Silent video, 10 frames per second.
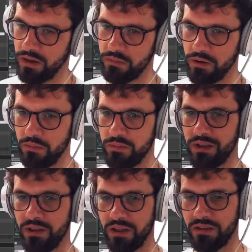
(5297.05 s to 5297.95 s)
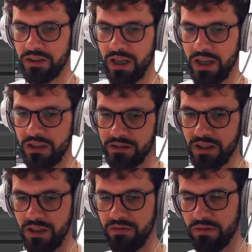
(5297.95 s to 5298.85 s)
The problem is that the data
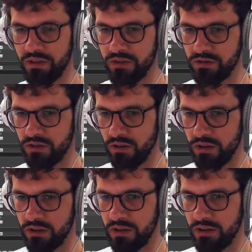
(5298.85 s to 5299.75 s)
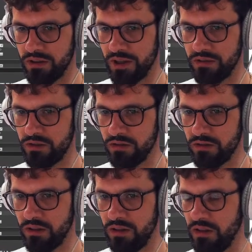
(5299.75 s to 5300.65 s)
is stored in textures,
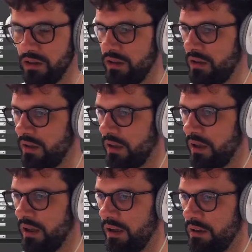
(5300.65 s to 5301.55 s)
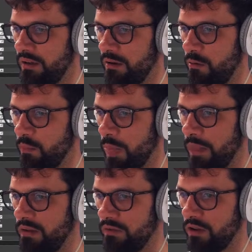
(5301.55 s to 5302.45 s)
and
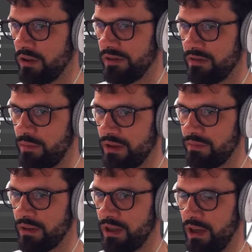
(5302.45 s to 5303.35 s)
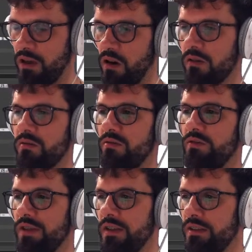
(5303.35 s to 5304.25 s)
the vertex displacement cannot
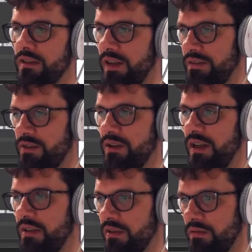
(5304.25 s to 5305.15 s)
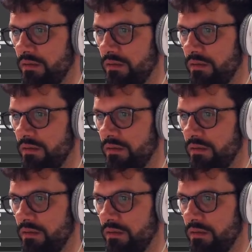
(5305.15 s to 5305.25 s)
read texture data.